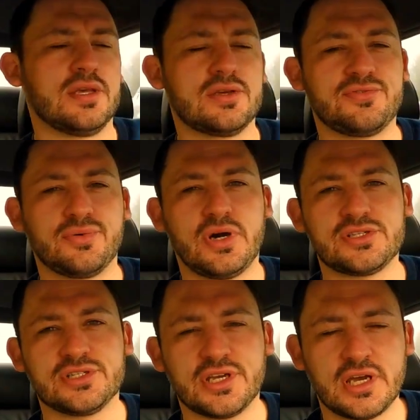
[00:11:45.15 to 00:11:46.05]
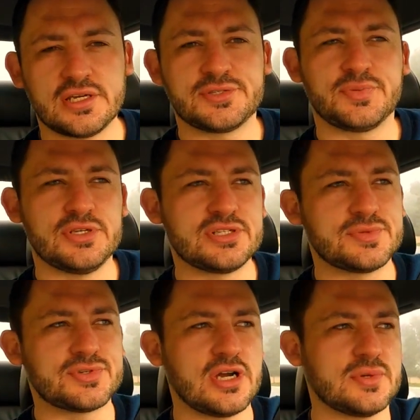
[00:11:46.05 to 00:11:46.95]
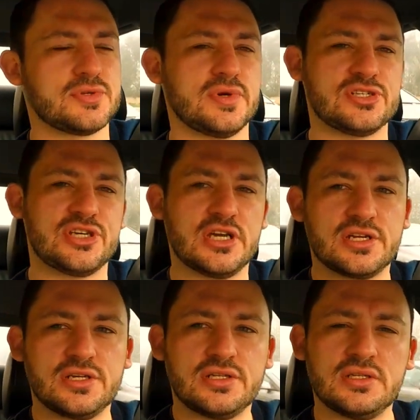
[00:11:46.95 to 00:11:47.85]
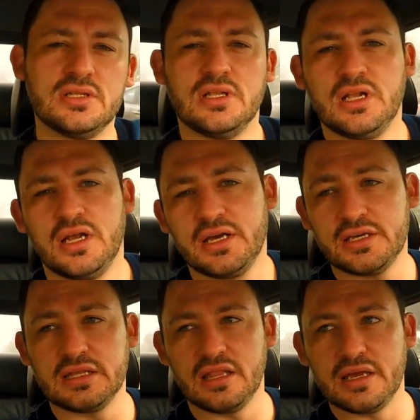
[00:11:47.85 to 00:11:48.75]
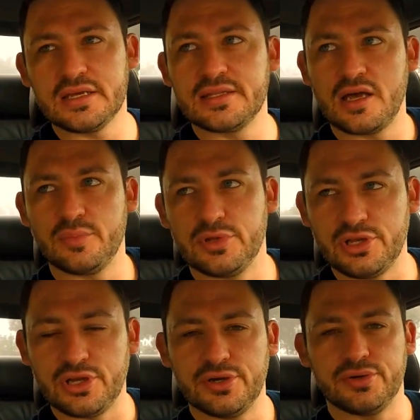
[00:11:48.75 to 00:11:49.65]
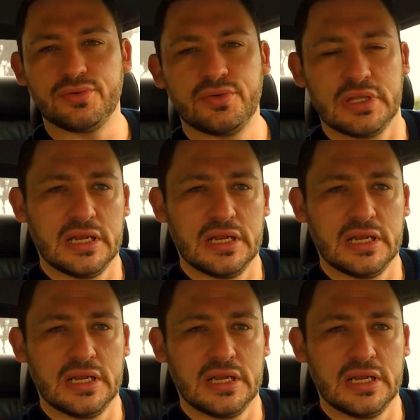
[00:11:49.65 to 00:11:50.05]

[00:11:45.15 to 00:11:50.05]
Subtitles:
Thank you for watching, guys. Please subscribe to my channel, hit like down below.